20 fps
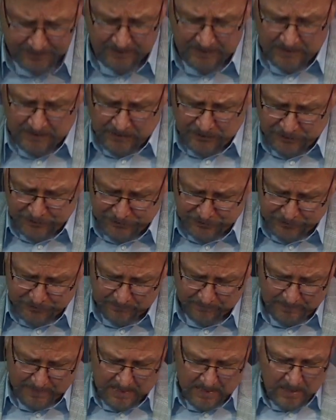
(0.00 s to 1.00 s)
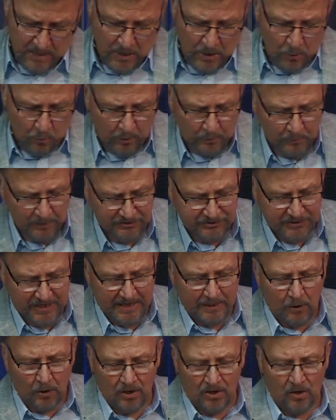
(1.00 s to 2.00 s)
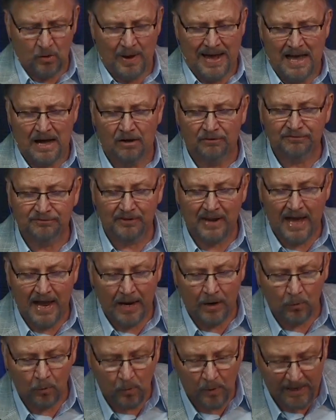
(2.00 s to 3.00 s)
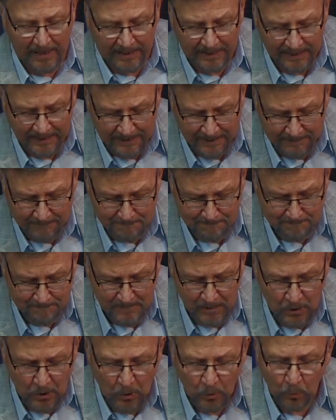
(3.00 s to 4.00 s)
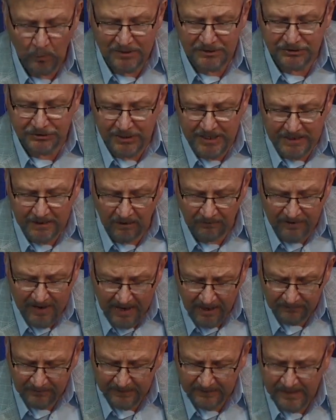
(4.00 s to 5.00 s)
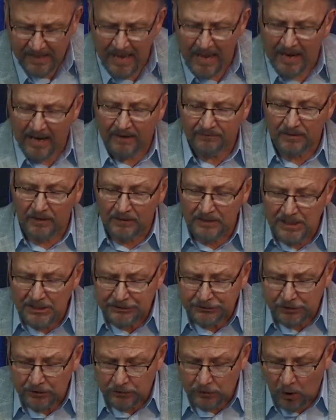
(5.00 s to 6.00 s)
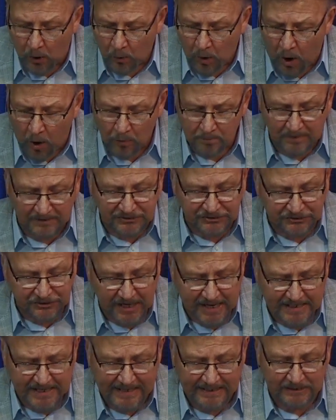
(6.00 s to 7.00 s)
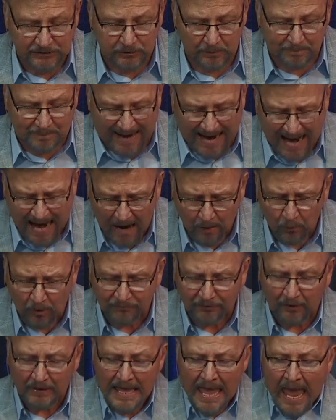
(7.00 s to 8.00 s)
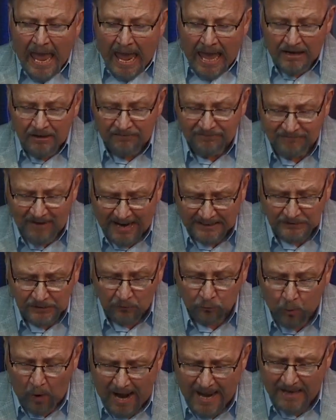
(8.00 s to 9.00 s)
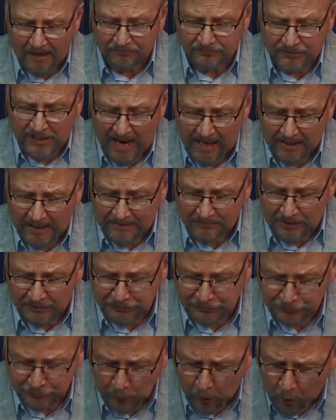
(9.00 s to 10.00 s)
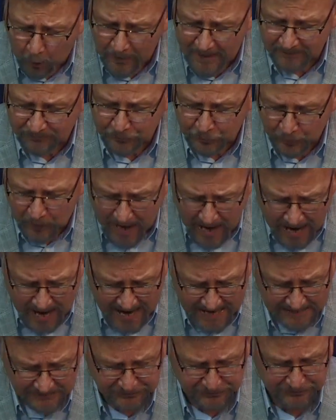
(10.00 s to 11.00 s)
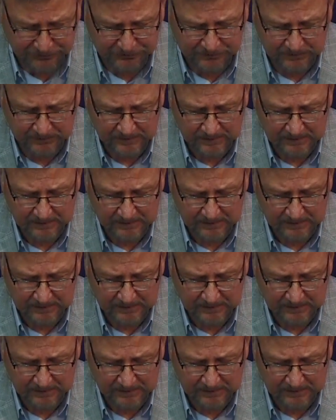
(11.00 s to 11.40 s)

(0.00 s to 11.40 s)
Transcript: us. When we sing, Oh, I'll fly away, we sing of heaven, and the list could go on, but singing is a powerful and effective way of telling the story of Christ